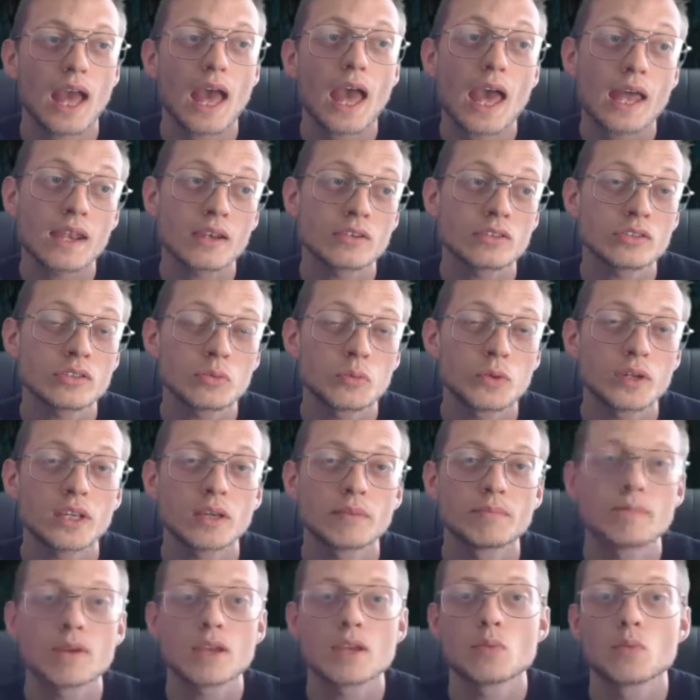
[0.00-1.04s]
and we
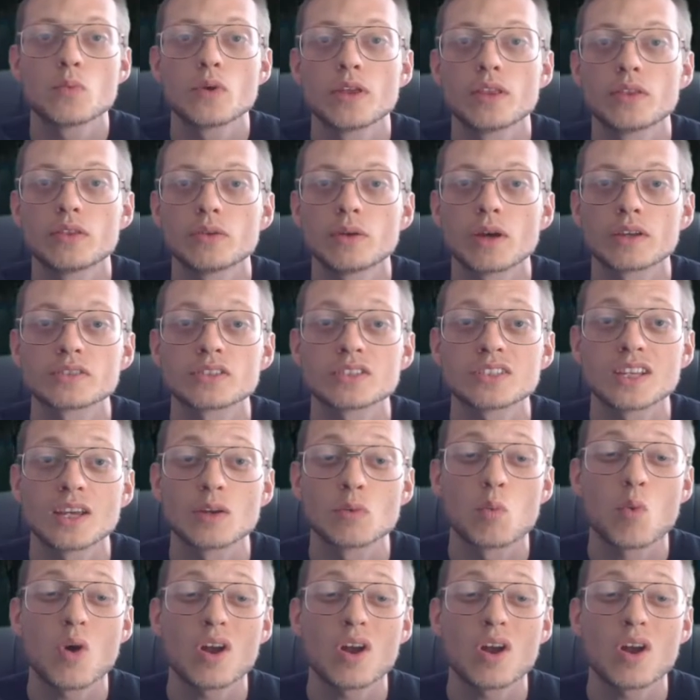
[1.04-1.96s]
can meet with, as I said,